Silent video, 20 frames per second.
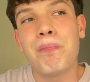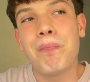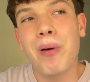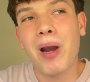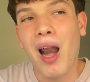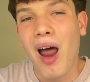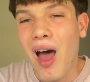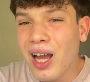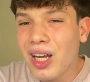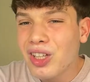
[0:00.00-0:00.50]

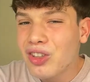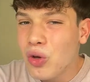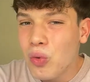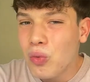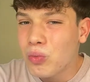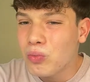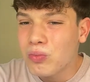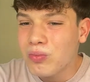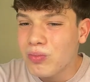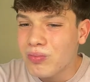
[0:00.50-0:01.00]
But I
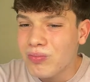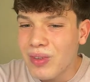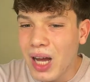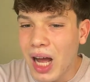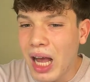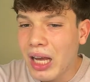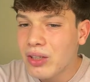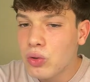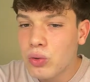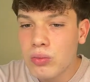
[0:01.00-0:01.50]
don't
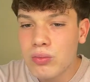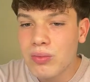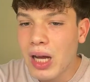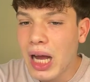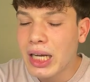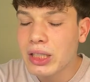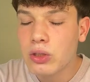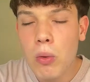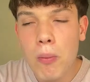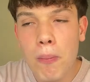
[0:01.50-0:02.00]

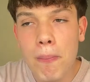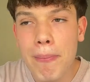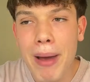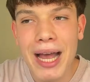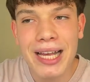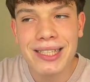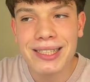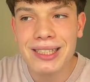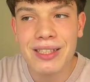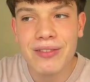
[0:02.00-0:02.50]

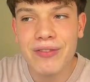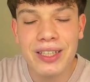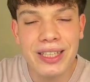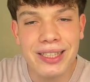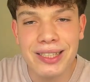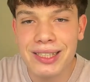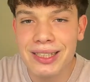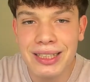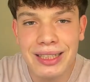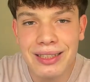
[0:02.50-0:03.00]
massively
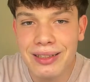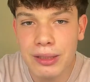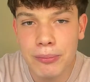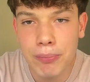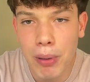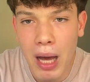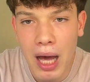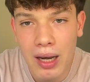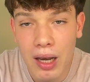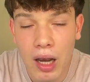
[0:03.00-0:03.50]
see
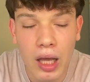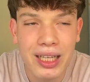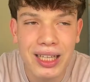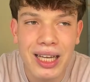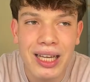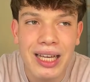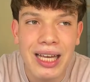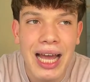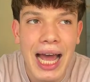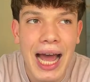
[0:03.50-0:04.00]
Dybala.
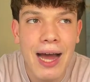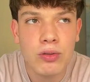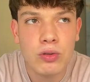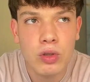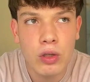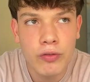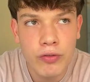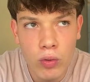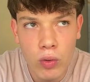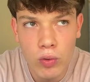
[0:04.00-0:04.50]

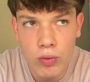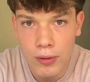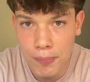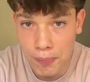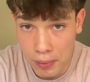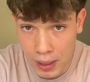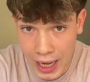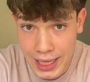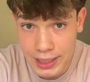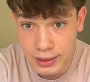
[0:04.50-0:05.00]
Out of all the
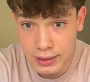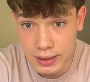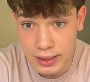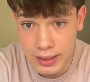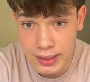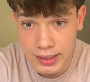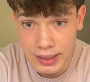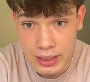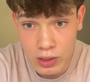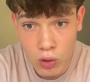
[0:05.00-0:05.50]

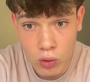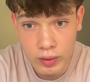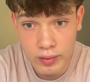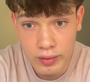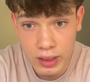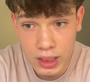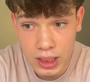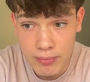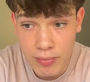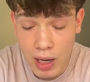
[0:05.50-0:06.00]
players in our
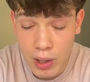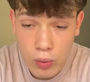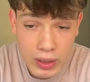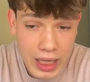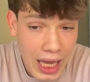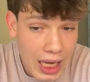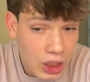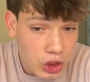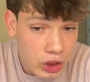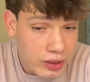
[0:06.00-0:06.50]
team, I
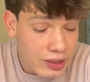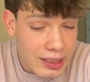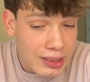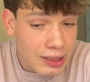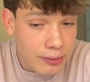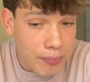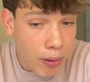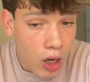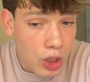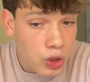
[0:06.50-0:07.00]
would actually say
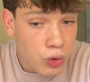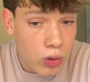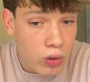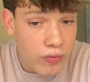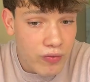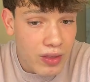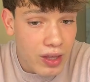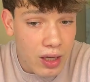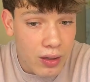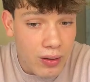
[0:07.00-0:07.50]
Dybala is one
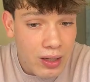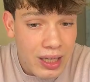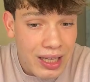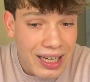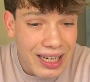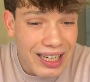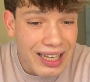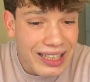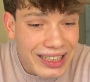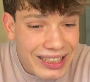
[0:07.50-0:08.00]
of the
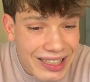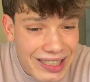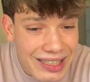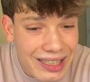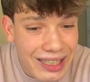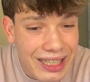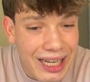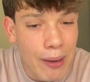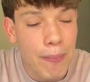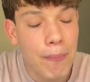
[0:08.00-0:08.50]

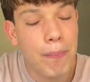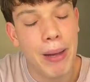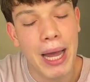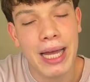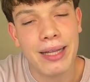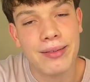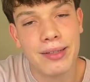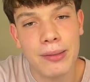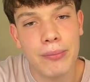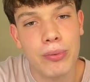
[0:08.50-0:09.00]
least
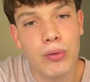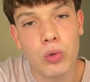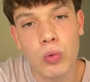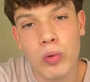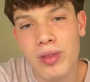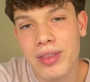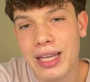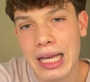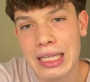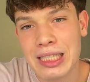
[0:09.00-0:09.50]
compatible
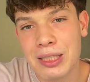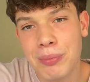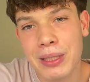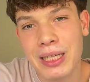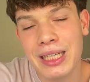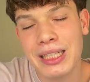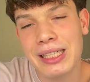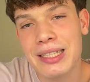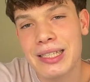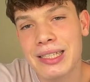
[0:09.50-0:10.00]
with
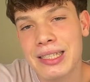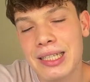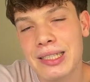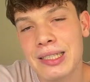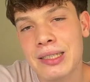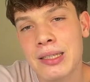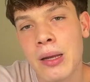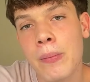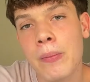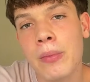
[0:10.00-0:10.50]
Gasperini's
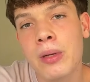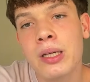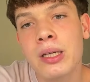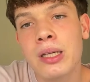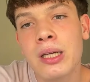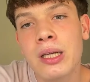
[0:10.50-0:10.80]
system.